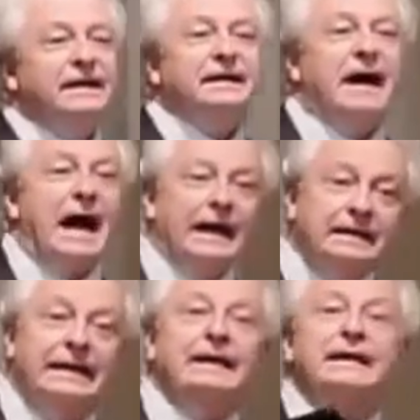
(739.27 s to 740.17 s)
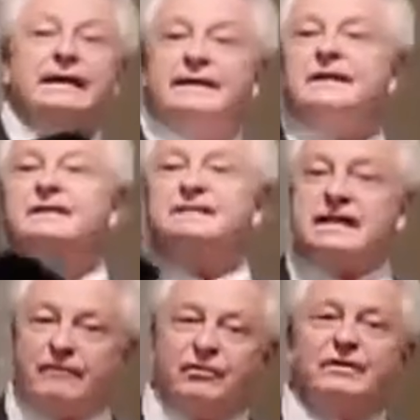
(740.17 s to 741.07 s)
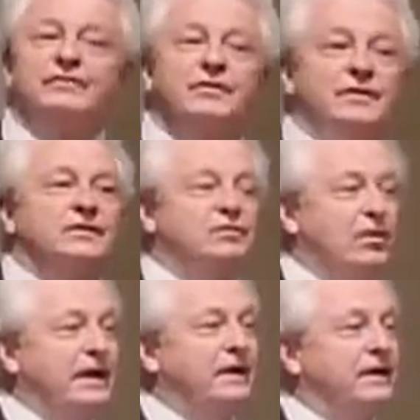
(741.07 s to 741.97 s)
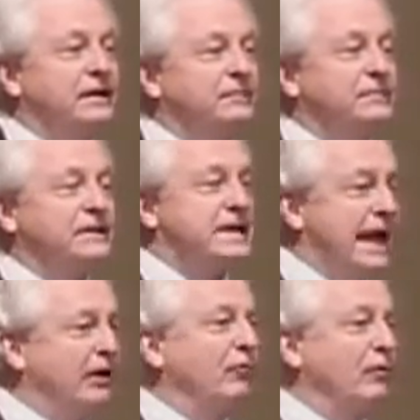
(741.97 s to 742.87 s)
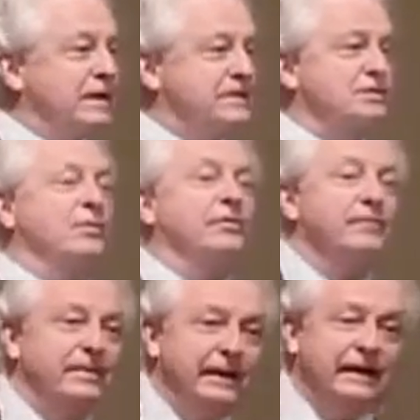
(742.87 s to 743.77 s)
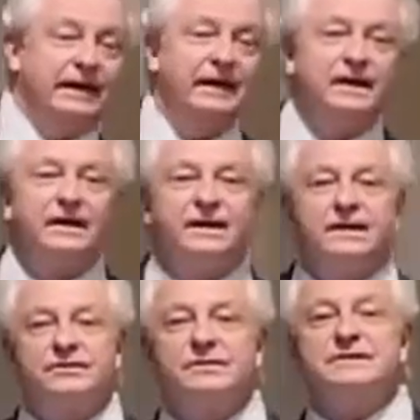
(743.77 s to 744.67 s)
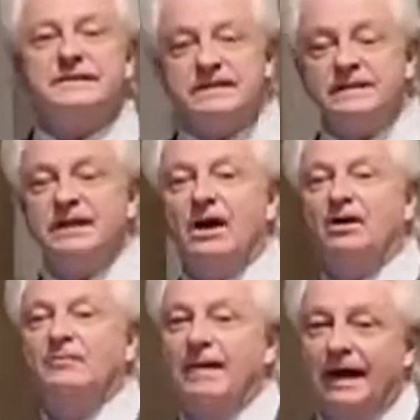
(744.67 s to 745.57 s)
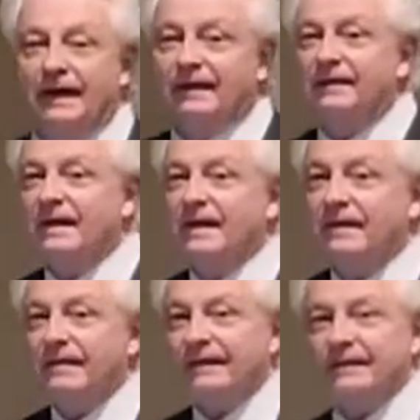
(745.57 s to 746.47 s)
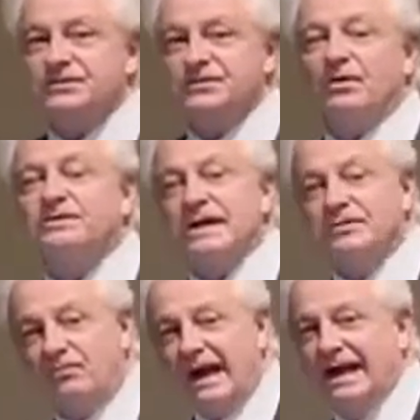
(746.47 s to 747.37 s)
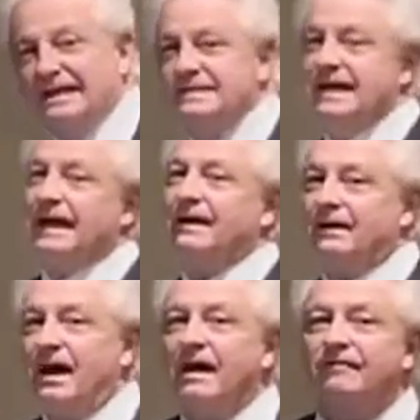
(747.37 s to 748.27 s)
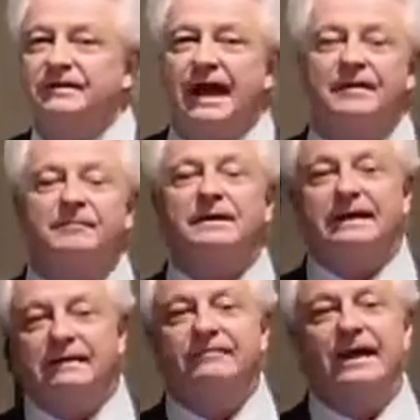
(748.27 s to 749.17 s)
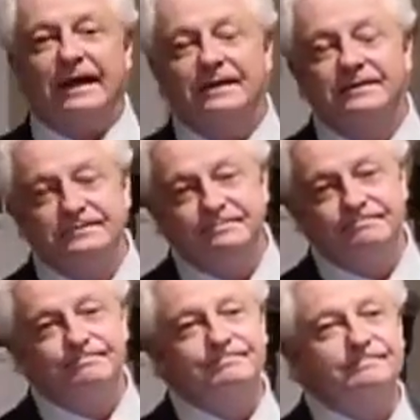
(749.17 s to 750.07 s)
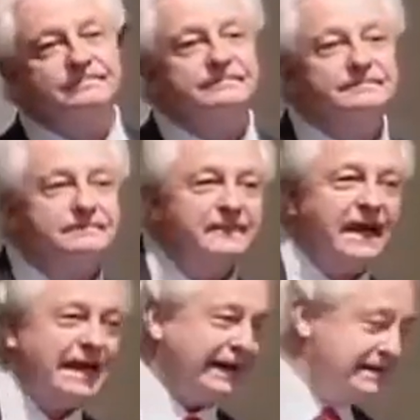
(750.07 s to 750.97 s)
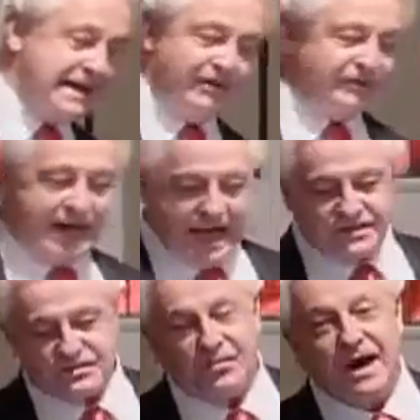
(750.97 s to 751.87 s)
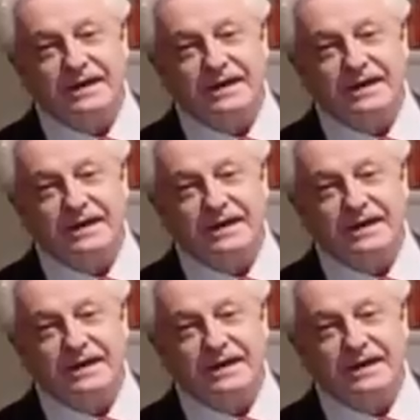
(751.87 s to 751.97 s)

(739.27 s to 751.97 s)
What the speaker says: I leaned into several of you this week to take a risk with me to assist a young man that this church has raised and loved and believed in. And I didn't have to ask twice.